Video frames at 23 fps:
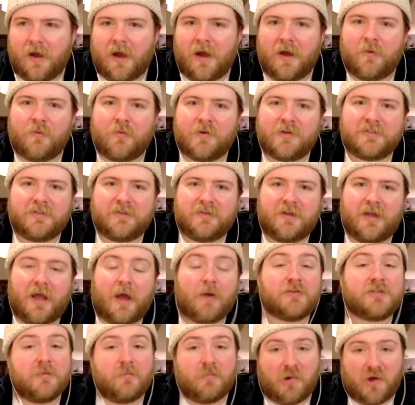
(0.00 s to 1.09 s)
I was
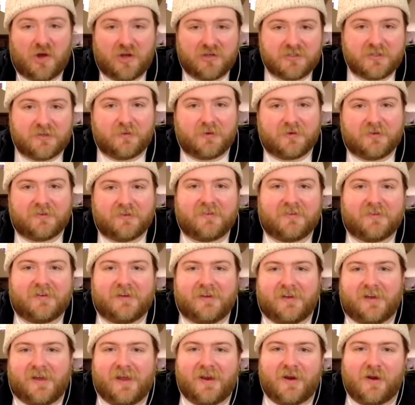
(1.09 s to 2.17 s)
in Boston
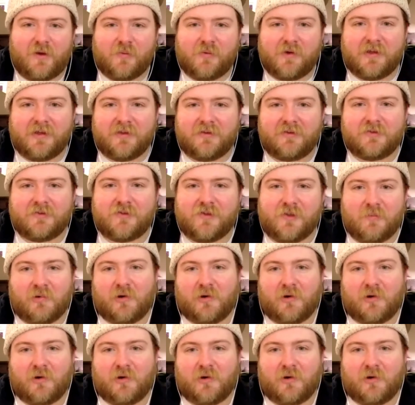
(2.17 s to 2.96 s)
recently and I went to the